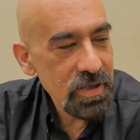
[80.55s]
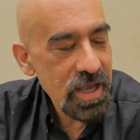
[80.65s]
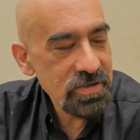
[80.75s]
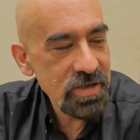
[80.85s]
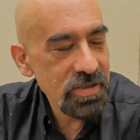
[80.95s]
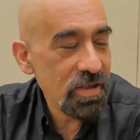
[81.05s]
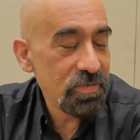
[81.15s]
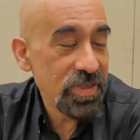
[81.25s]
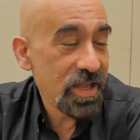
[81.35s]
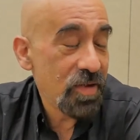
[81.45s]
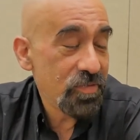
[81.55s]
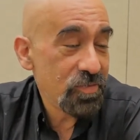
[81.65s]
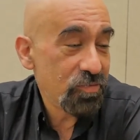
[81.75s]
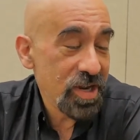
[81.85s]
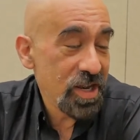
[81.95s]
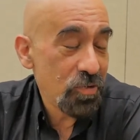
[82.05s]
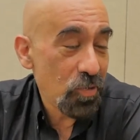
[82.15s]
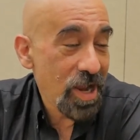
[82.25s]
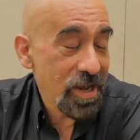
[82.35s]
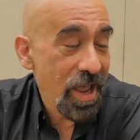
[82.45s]
actually, the thing I'm reading
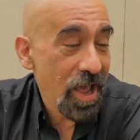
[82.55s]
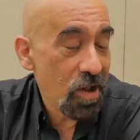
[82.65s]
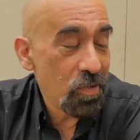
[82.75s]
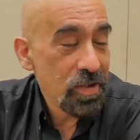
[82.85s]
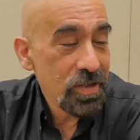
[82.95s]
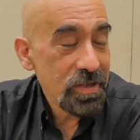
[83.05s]
right now